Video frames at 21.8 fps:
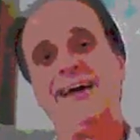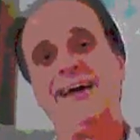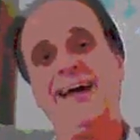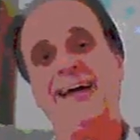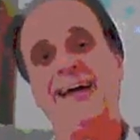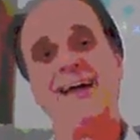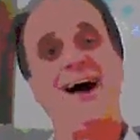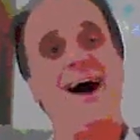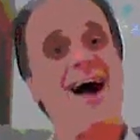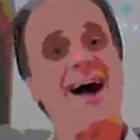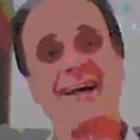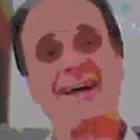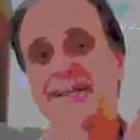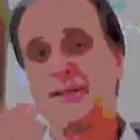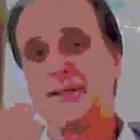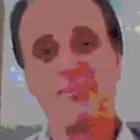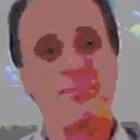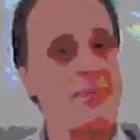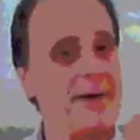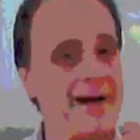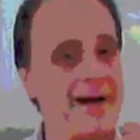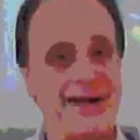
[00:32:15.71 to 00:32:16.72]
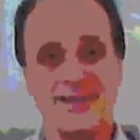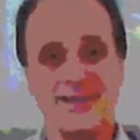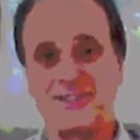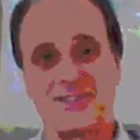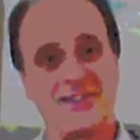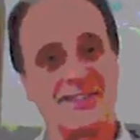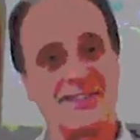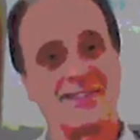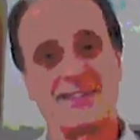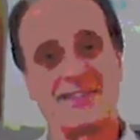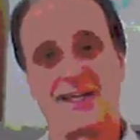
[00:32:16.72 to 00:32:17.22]
and occupies
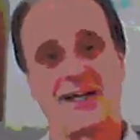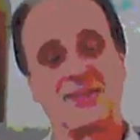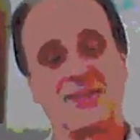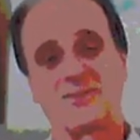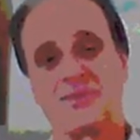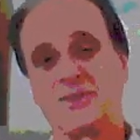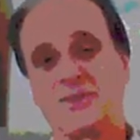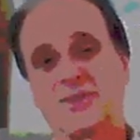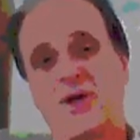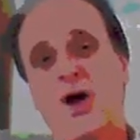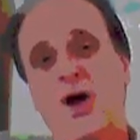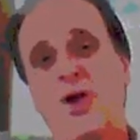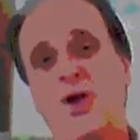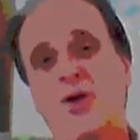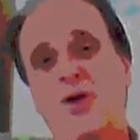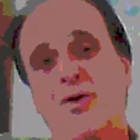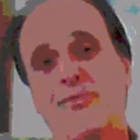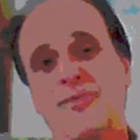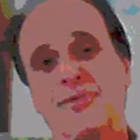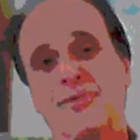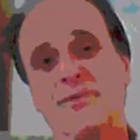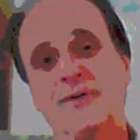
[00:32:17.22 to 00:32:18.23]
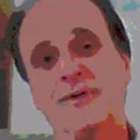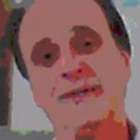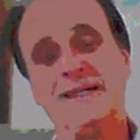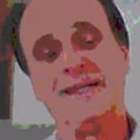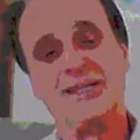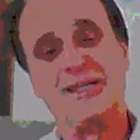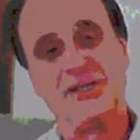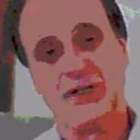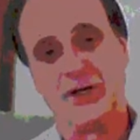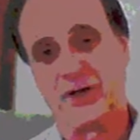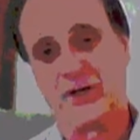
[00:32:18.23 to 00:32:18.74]
these countries all over
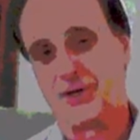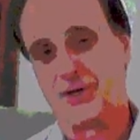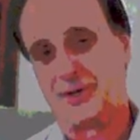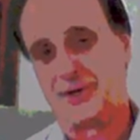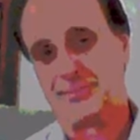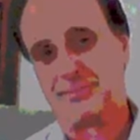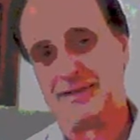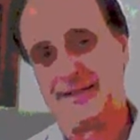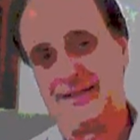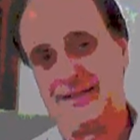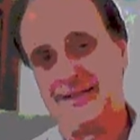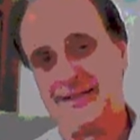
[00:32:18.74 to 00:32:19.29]
Europe.